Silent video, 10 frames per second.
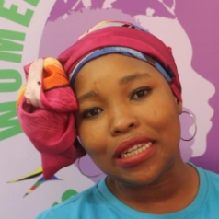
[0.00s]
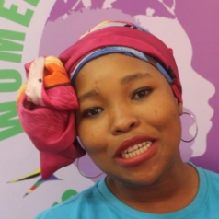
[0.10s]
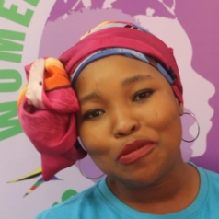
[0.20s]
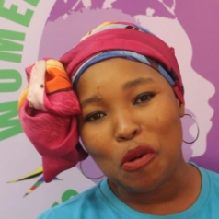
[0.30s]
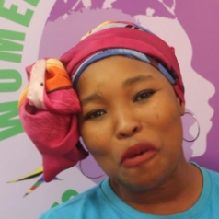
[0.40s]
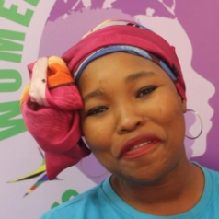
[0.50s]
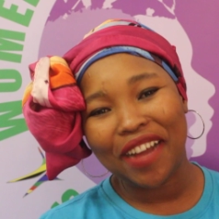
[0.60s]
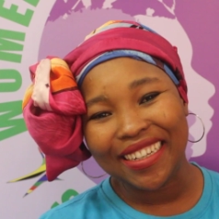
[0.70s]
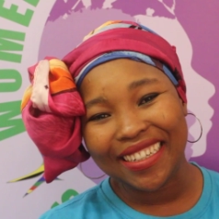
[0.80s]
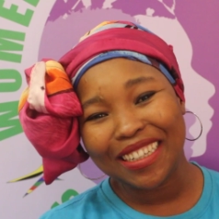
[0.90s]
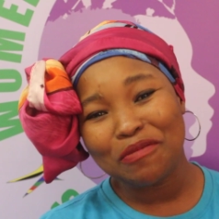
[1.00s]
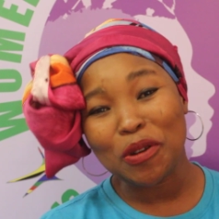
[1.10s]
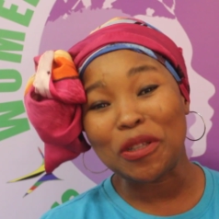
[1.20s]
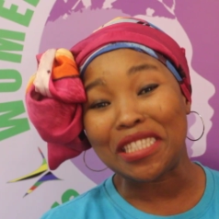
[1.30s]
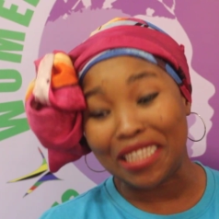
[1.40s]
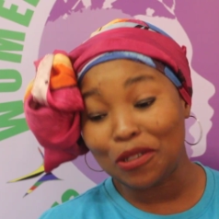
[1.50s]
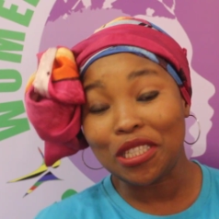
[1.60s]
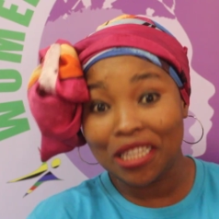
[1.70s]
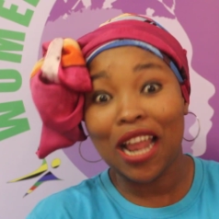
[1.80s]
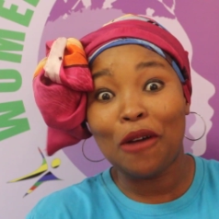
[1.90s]
need more funding because you
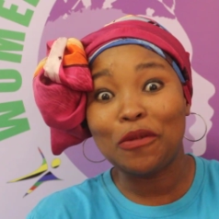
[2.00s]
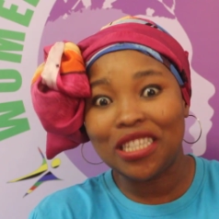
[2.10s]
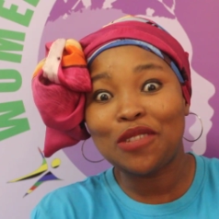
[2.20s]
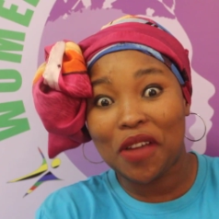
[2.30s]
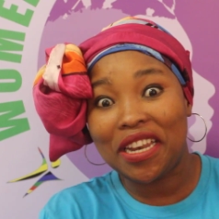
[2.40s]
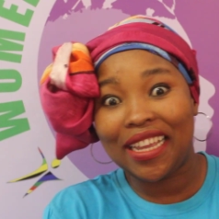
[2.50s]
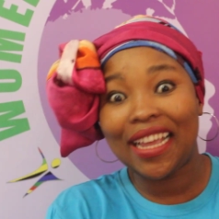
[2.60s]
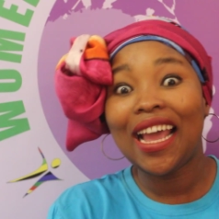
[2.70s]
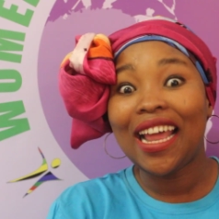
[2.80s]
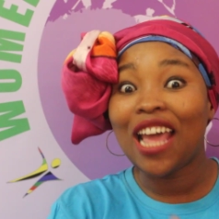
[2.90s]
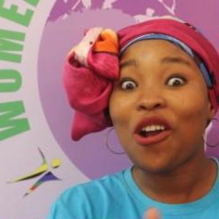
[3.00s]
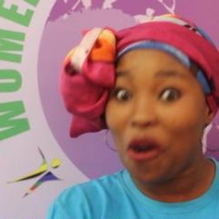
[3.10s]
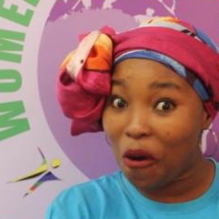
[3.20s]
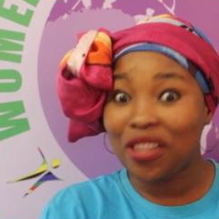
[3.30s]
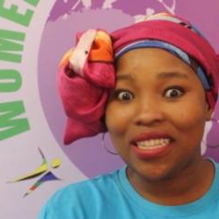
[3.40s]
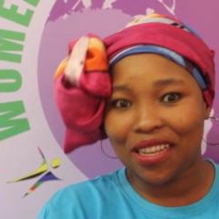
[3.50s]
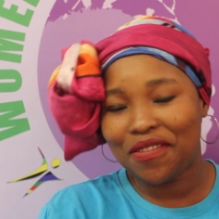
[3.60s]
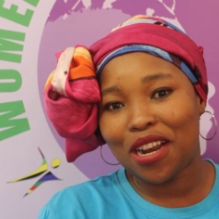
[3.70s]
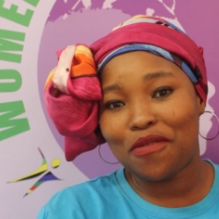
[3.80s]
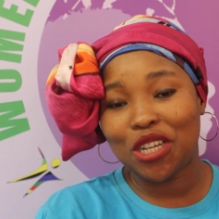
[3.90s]
see now this funding like all the stuff
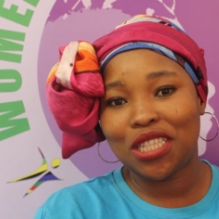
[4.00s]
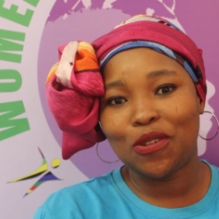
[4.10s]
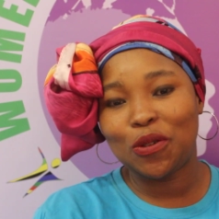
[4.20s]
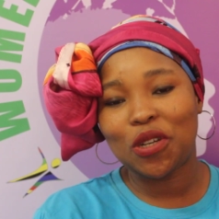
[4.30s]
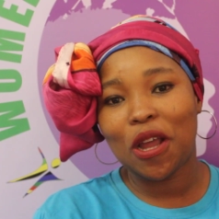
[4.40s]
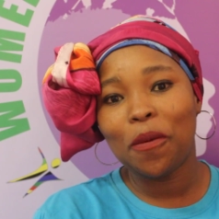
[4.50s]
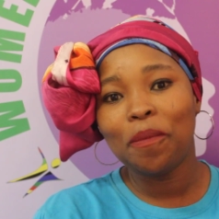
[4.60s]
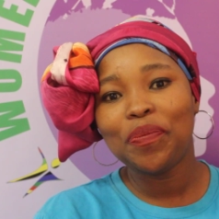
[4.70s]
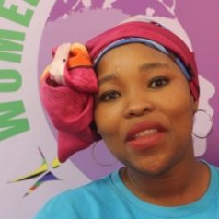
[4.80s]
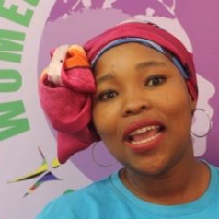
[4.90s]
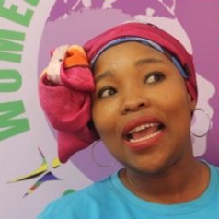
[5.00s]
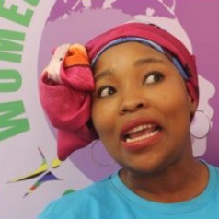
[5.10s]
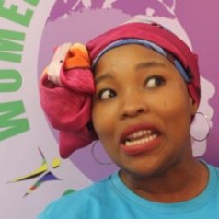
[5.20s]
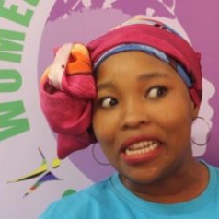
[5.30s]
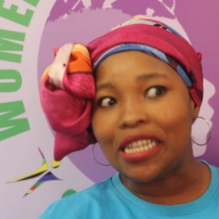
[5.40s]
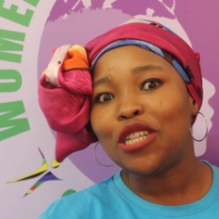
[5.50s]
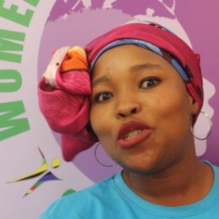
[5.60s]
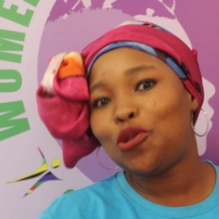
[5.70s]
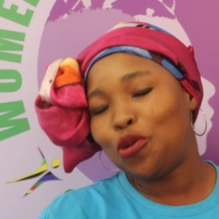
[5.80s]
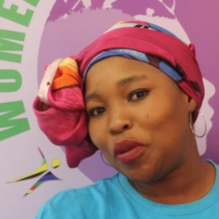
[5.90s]
that i I've just told you now. It
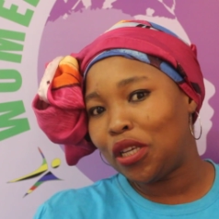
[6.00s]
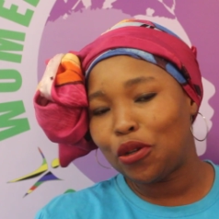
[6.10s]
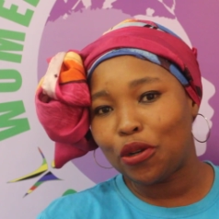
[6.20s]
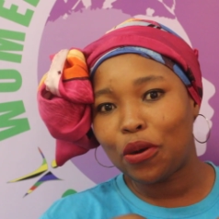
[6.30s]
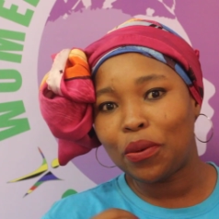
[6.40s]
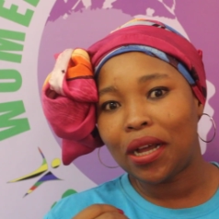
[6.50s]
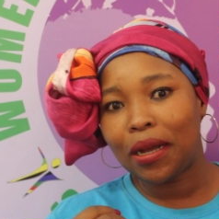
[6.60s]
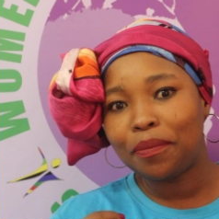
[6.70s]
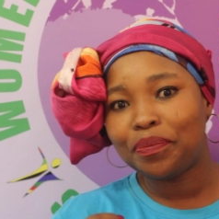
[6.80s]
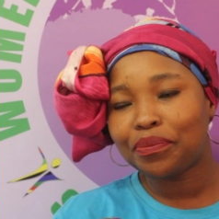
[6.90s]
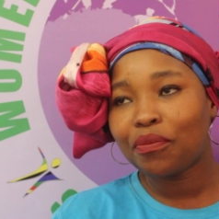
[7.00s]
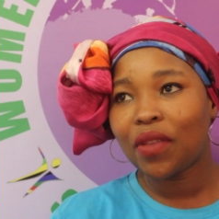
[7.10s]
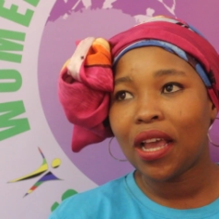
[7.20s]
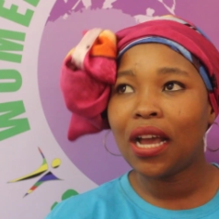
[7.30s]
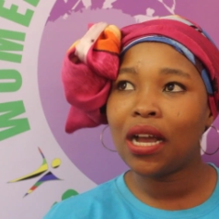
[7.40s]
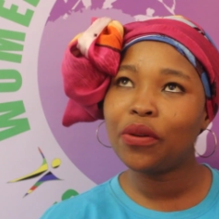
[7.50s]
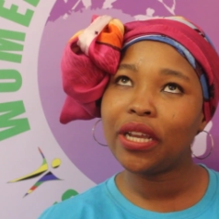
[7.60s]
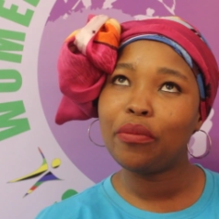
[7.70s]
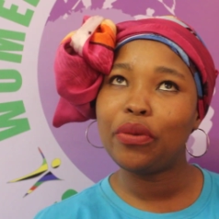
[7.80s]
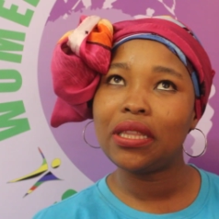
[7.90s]
needs to be, you know, um, how
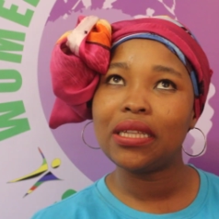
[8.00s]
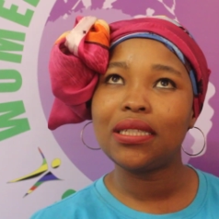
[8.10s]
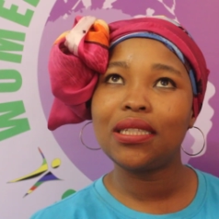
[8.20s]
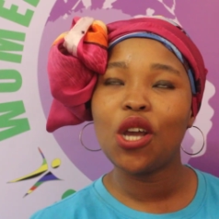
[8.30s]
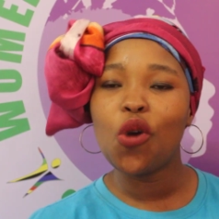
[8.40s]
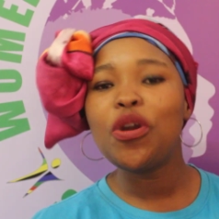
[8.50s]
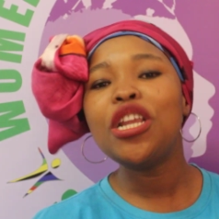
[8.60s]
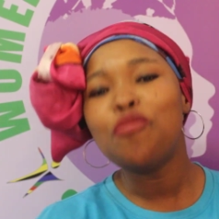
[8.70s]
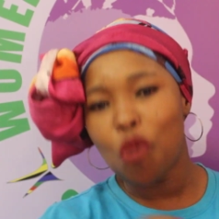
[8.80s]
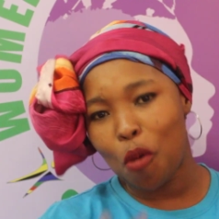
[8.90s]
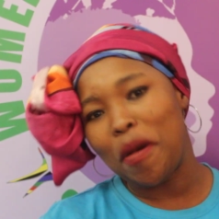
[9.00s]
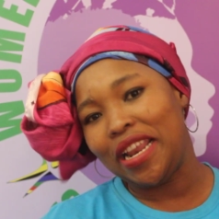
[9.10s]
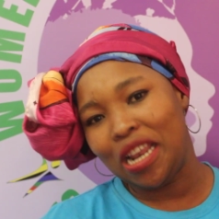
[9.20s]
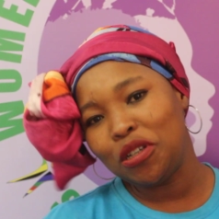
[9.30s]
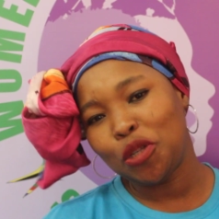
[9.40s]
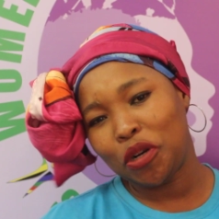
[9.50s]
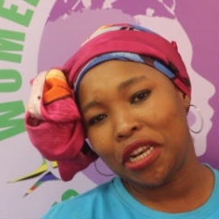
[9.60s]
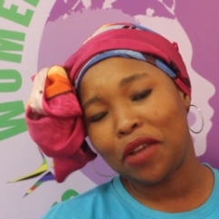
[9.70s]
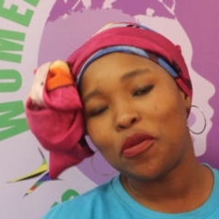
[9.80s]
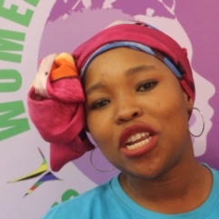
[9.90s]
can I put this? We need more money. Let me just put
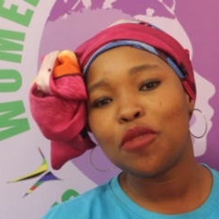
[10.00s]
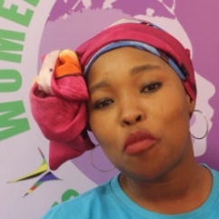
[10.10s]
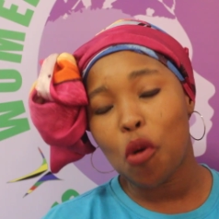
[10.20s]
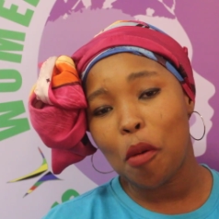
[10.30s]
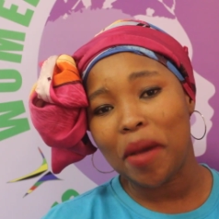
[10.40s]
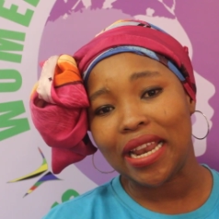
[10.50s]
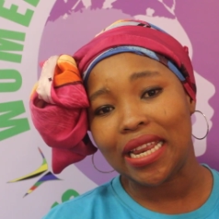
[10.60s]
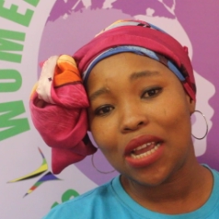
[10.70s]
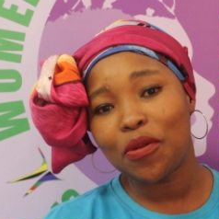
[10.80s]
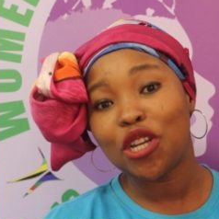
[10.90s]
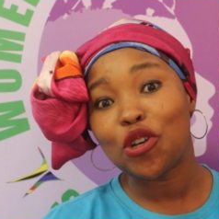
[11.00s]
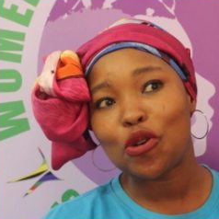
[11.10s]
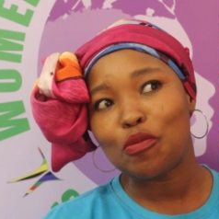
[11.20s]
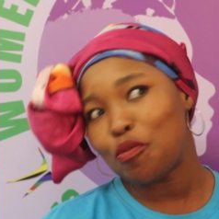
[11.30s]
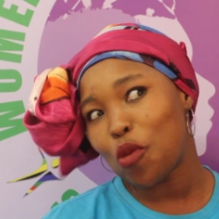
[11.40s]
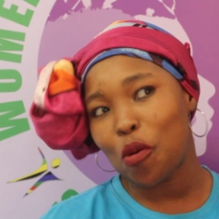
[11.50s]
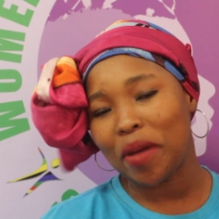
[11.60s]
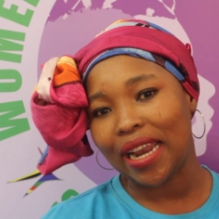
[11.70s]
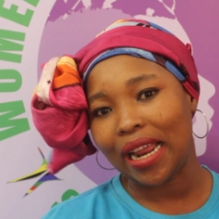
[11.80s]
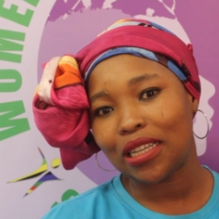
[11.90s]
it like we need more money, we need more
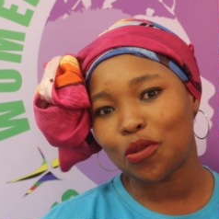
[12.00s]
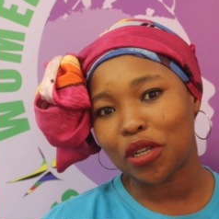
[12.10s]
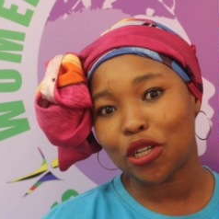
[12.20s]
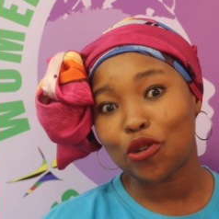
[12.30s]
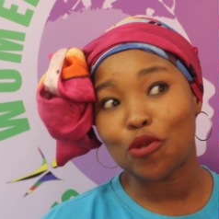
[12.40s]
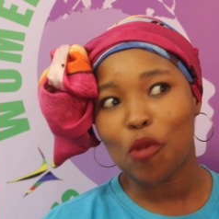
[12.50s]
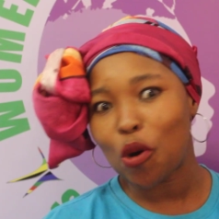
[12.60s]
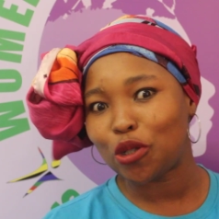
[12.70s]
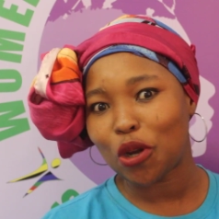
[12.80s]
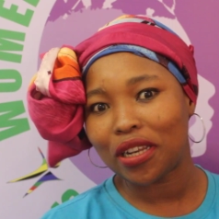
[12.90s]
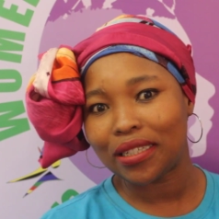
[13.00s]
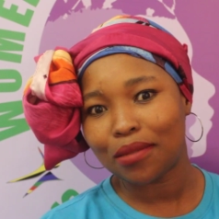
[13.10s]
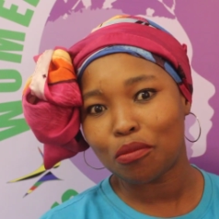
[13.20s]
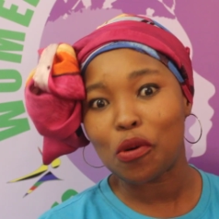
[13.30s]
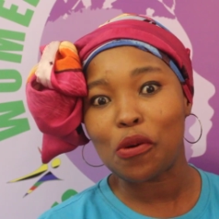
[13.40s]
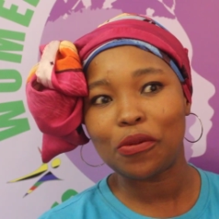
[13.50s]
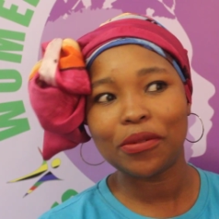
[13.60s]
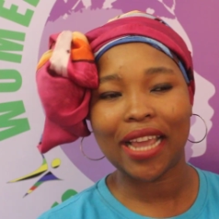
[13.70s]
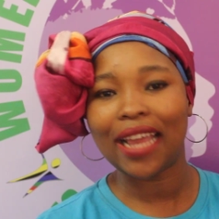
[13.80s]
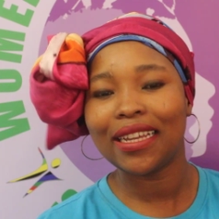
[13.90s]
Mandelas, we need more dollars,
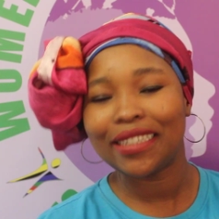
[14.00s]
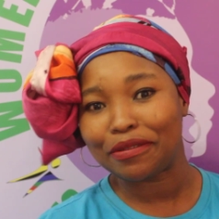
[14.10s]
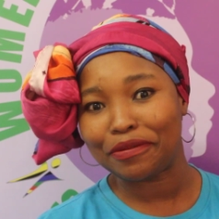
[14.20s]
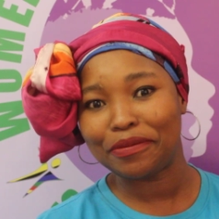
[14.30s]
more Canadian